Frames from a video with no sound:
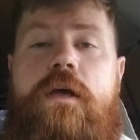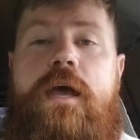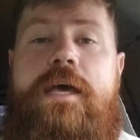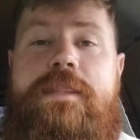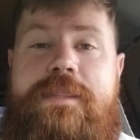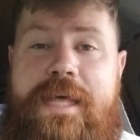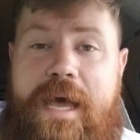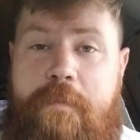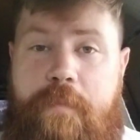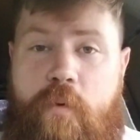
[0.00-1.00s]
At
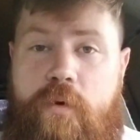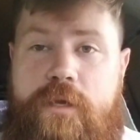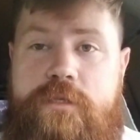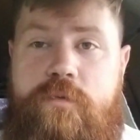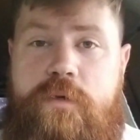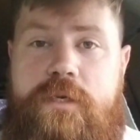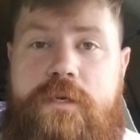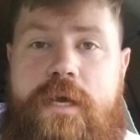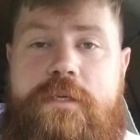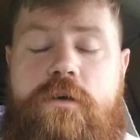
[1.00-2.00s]
that point is
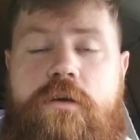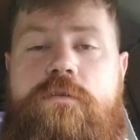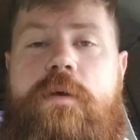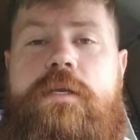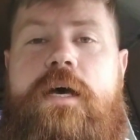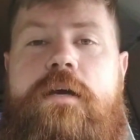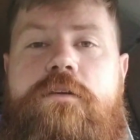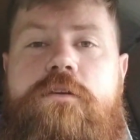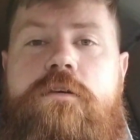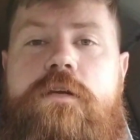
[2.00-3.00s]
when I talked to my
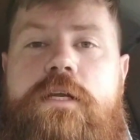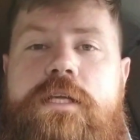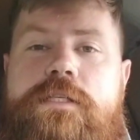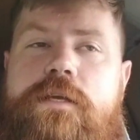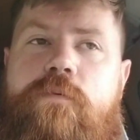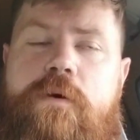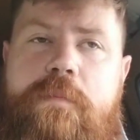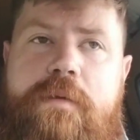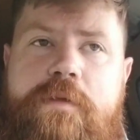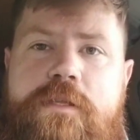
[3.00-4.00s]
doctor and he said, Well,
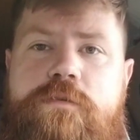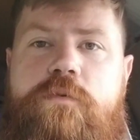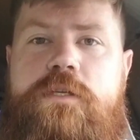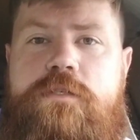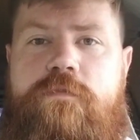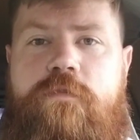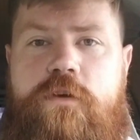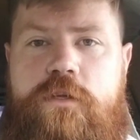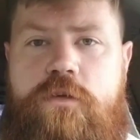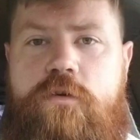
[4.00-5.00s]
maybe this one isn't for
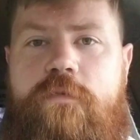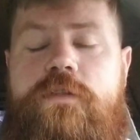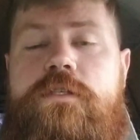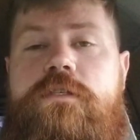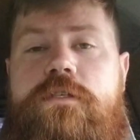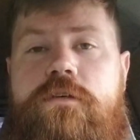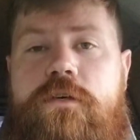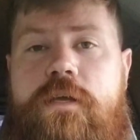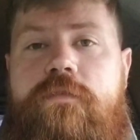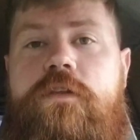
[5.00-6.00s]
you if it's still
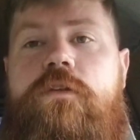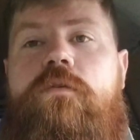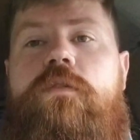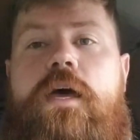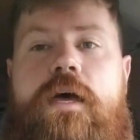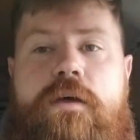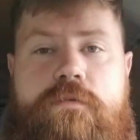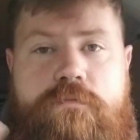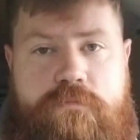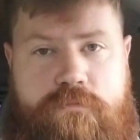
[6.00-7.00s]
giving you that
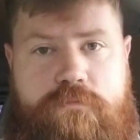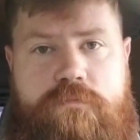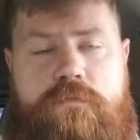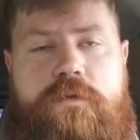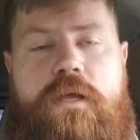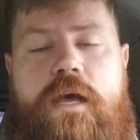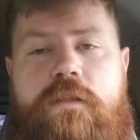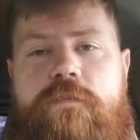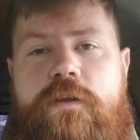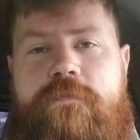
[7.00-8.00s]

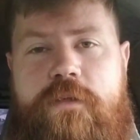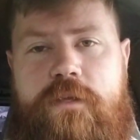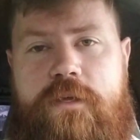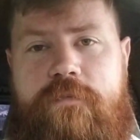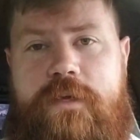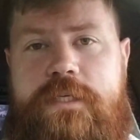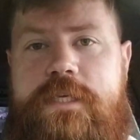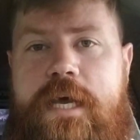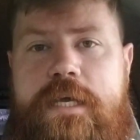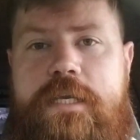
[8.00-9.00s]
elevated feeling of
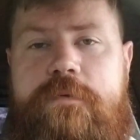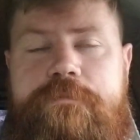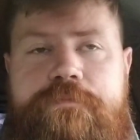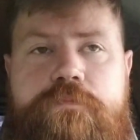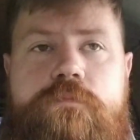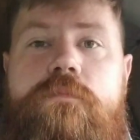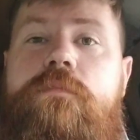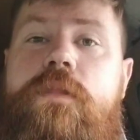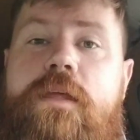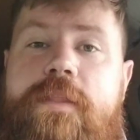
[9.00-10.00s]
anxiety.
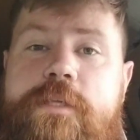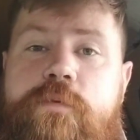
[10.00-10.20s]
That's